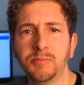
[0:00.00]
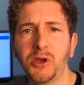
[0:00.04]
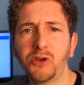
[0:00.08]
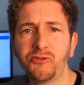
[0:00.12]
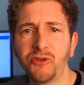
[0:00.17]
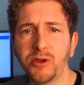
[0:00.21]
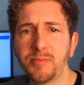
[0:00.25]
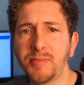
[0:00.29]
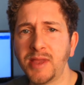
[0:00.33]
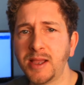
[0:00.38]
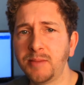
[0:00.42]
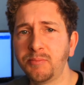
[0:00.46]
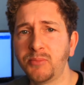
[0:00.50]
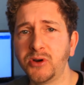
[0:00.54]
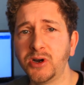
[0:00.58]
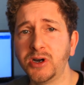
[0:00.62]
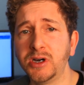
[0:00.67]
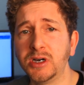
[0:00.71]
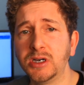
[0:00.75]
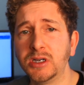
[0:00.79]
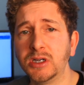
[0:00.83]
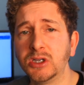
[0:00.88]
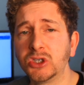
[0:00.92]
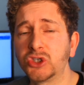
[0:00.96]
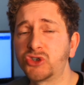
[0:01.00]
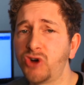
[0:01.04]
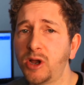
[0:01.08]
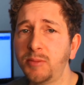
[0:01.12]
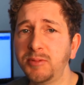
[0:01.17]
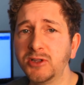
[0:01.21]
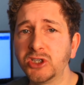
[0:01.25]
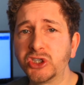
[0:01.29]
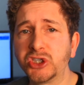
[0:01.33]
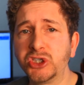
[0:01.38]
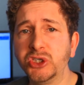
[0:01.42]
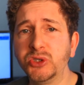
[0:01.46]
But remember,
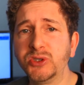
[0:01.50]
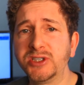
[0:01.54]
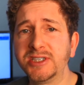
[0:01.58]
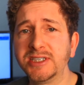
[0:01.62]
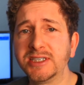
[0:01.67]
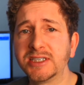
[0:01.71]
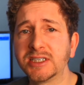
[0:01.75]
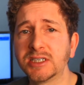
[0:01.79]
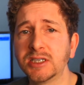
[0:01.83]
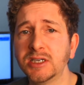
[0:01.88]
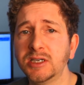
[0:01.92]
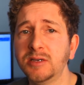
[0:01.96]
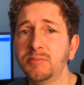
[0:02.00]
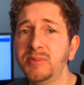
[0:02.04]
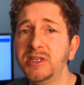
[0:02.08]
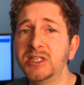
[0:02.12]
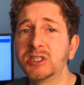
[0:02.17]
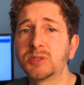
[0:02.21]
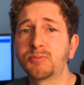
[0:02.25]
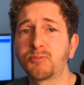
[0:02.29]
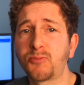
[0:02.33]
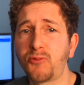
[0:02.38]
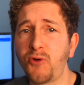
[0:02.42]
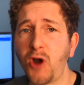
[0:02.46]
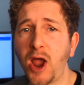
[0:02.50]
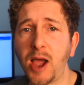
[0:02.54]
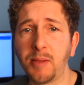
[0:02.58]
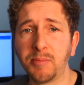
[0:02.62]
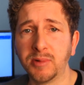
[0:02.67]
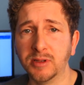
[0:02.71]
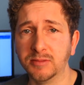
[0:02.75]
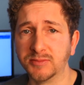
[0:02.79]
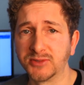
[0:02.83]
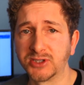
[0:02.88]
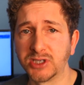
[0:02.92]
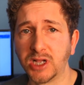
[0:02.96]
troubleshooting means
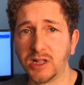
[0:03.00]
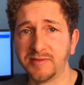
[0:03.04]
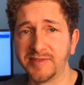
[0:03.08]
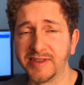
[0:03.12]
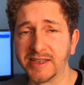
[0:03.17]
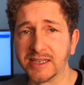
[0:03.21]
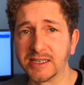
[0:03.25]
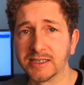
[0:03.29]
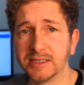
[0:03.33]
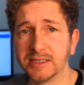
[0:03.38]
problem solving.